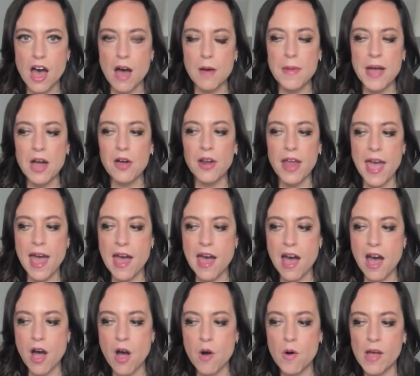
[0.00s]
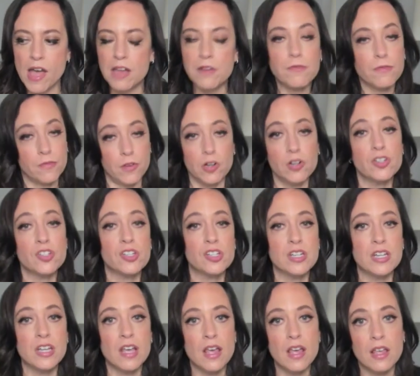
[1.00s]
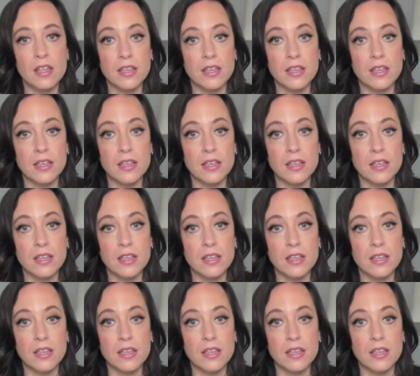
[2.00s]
about how at first